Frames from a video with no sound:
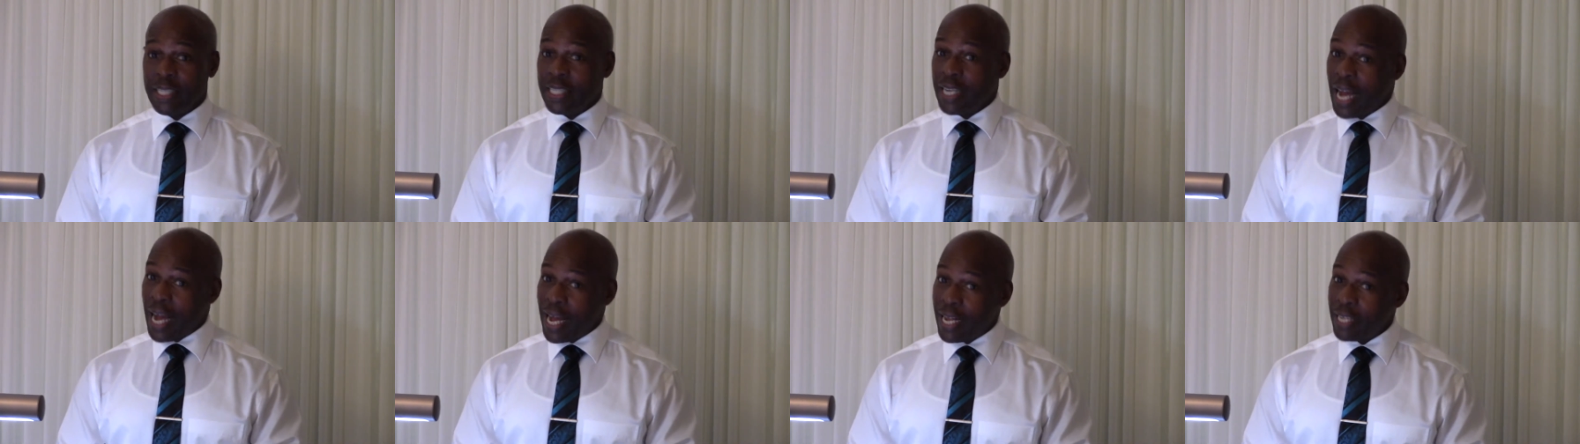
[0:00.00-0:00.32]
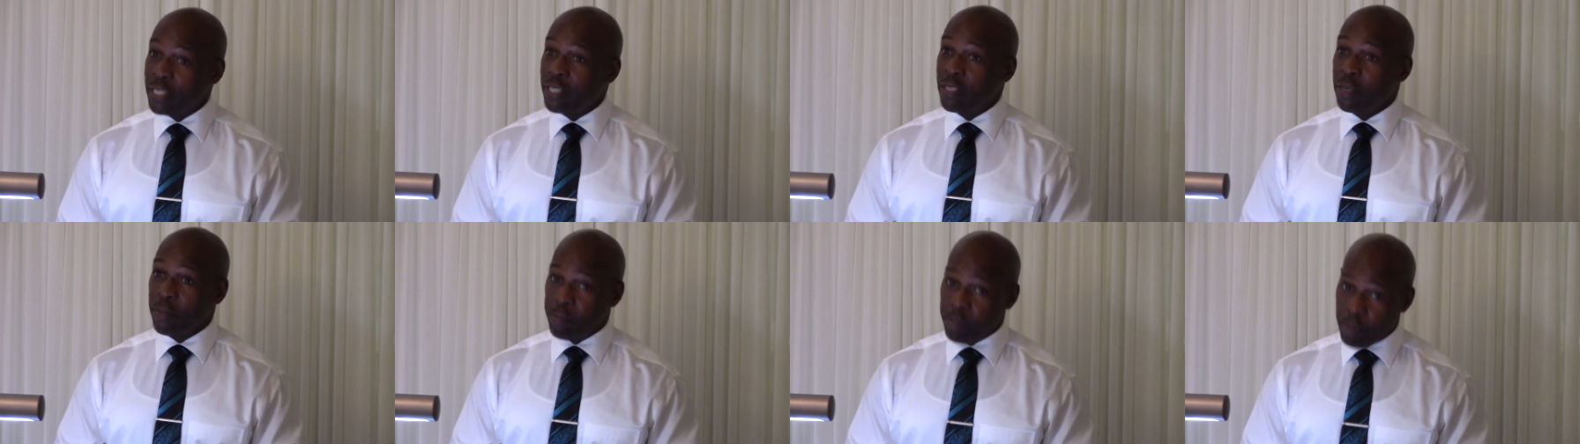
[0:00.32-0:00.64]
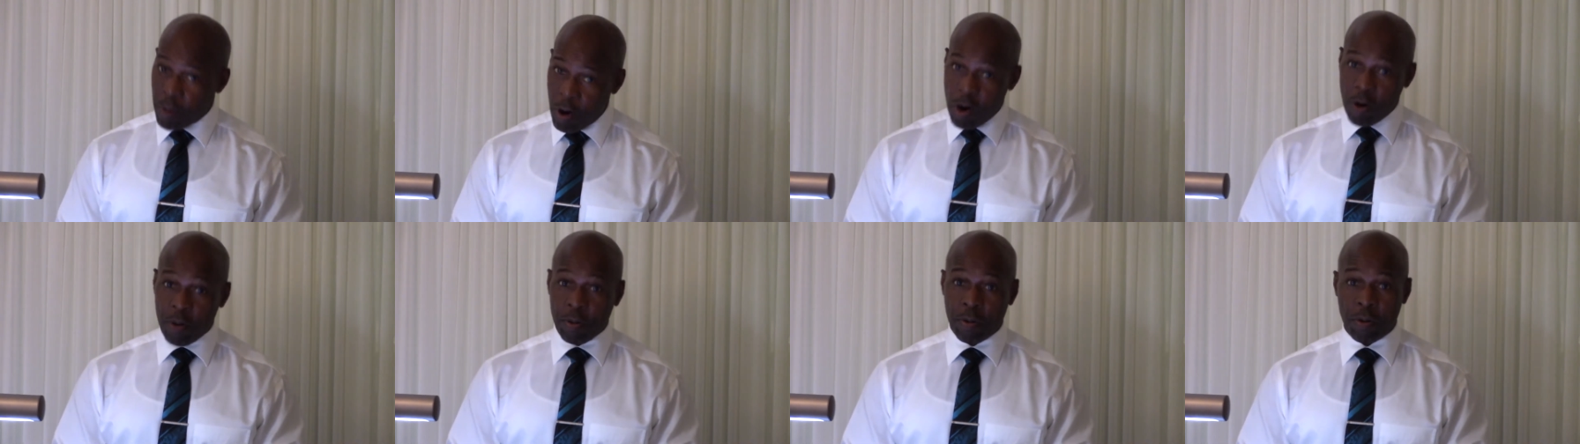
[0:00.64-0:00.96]
not
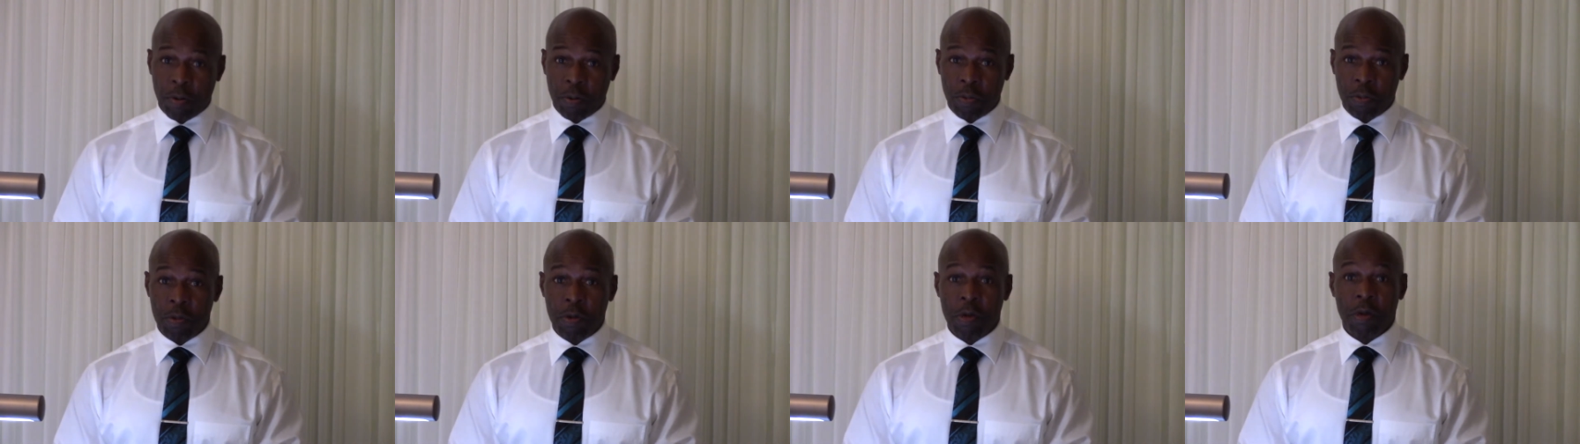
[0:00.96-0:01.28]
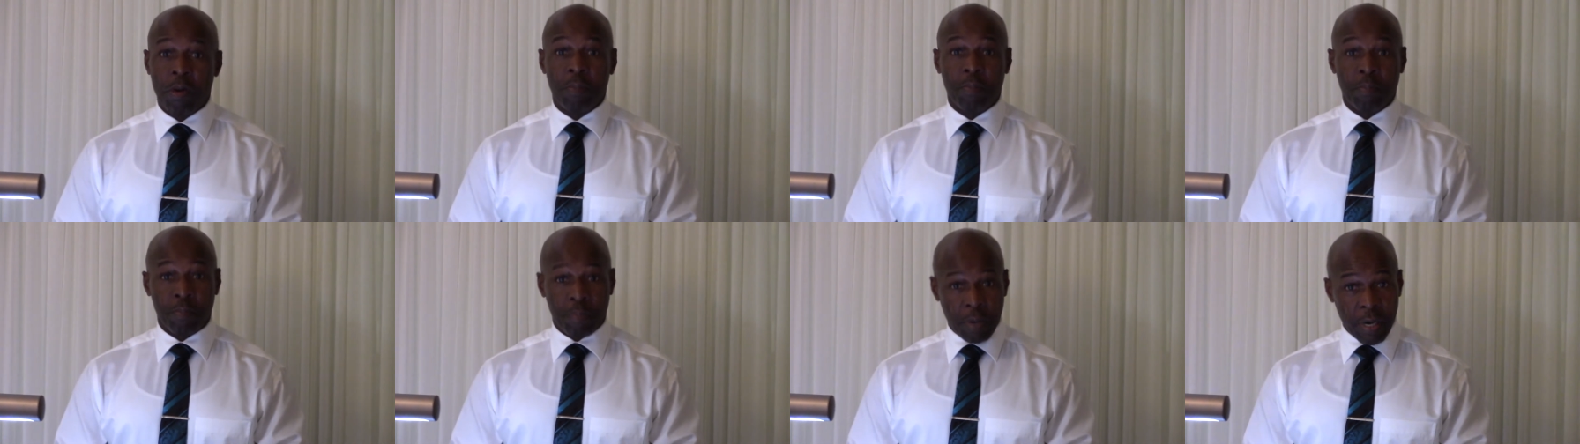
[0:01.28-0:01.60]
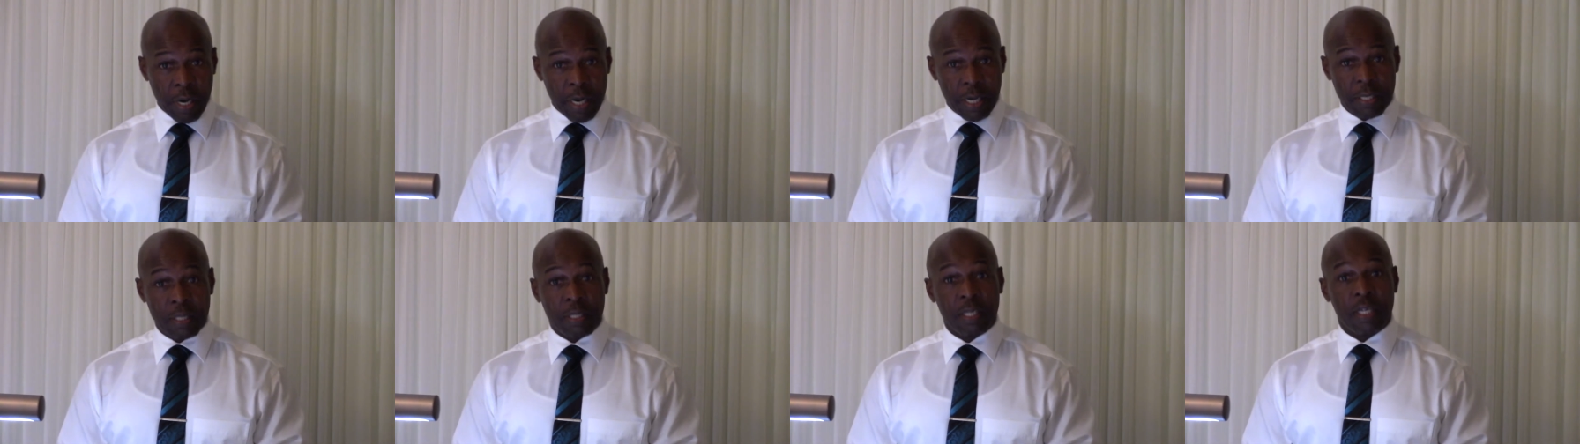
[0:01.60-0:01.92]
tomorrow,
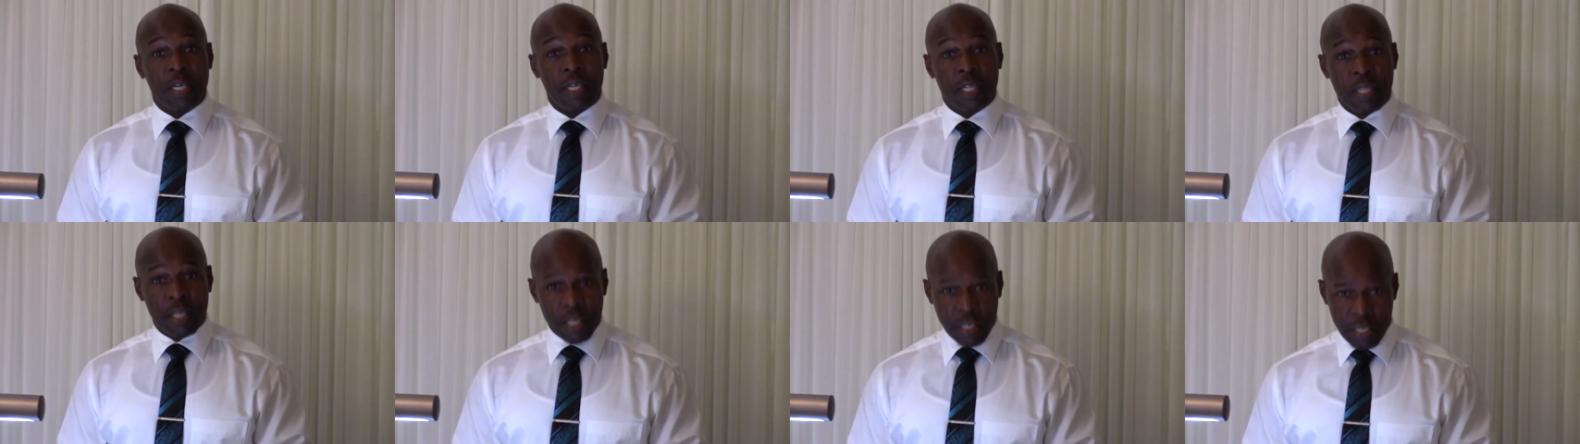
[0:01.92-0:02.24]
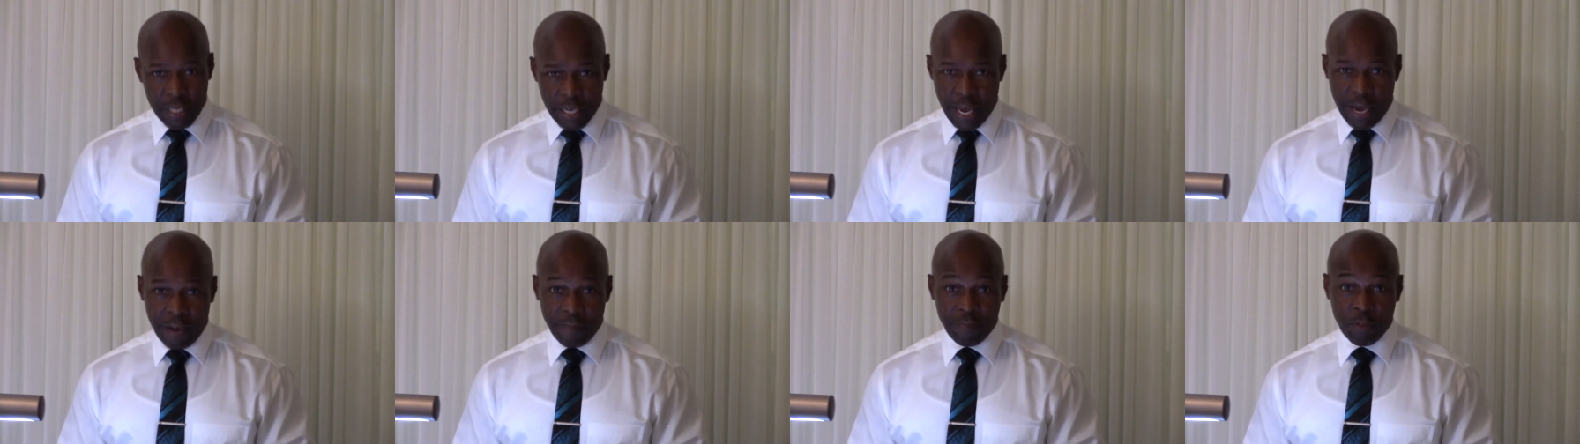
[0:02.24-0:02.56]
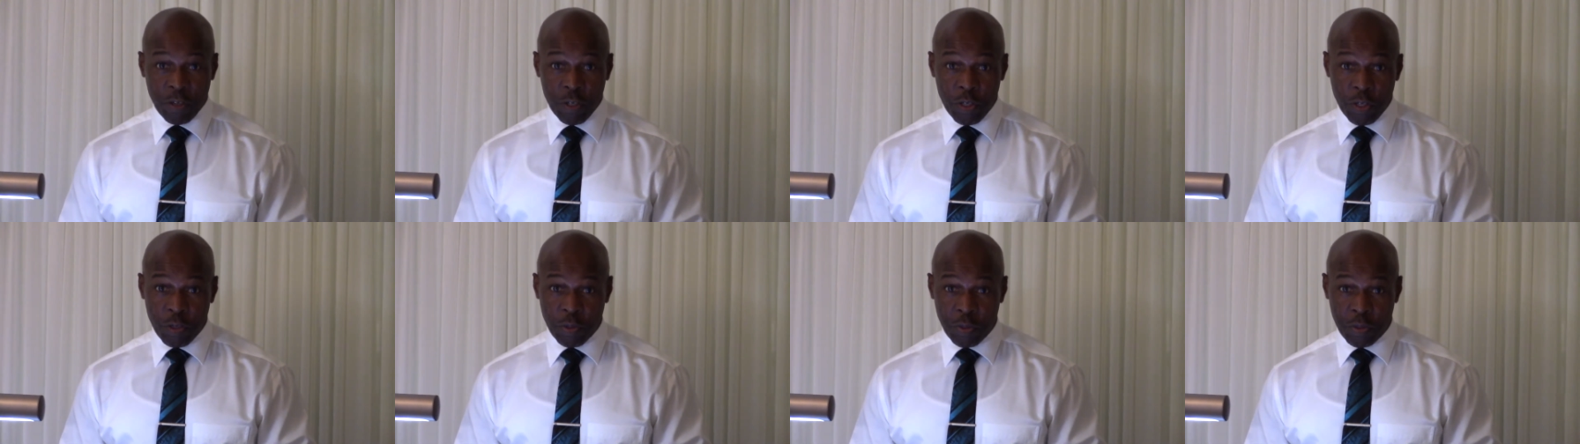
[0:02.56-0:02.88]
but this
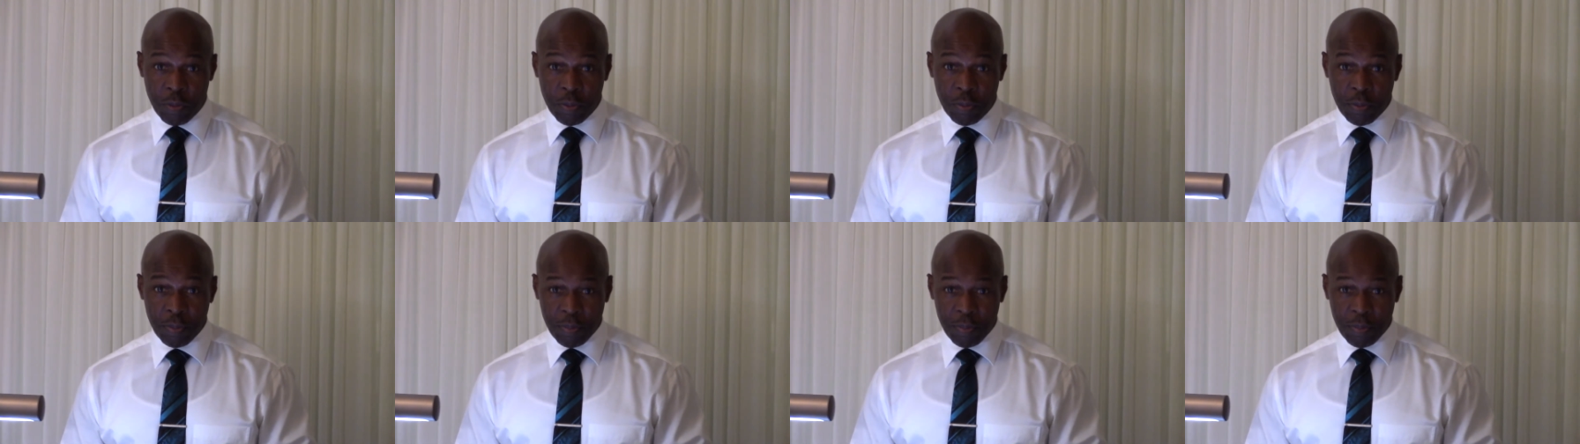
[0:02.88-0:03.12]
afternoon.